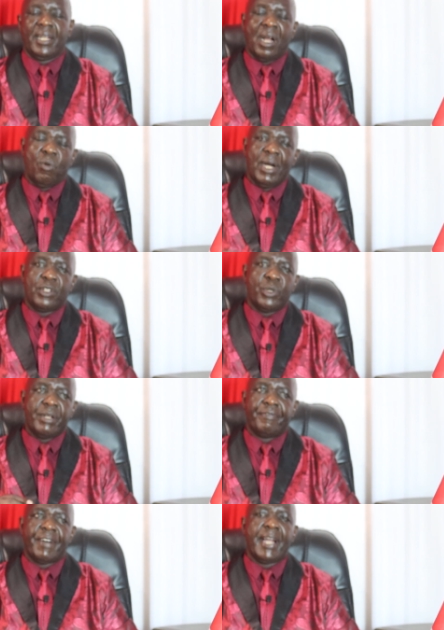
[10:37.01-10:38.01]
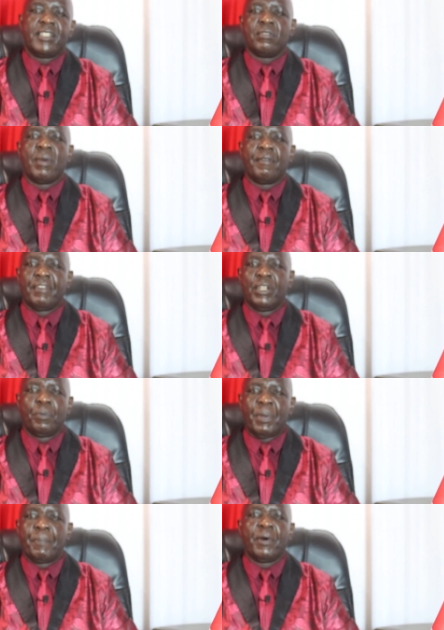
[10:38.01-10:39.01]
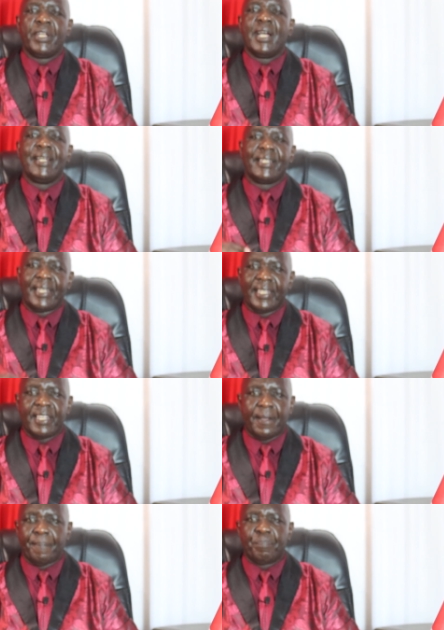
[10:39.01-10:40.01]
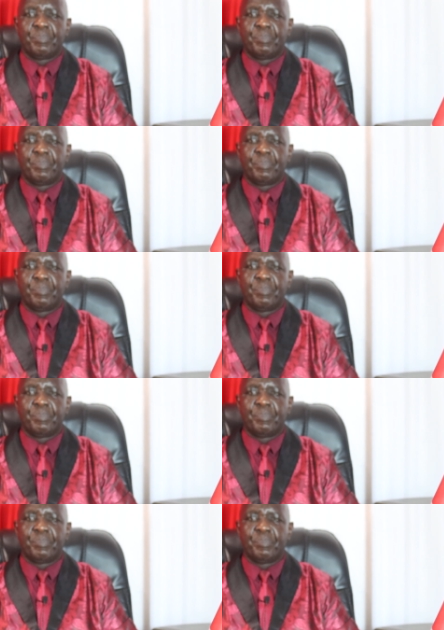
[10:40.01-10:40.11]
And I want to invite my fellow people here in Kenya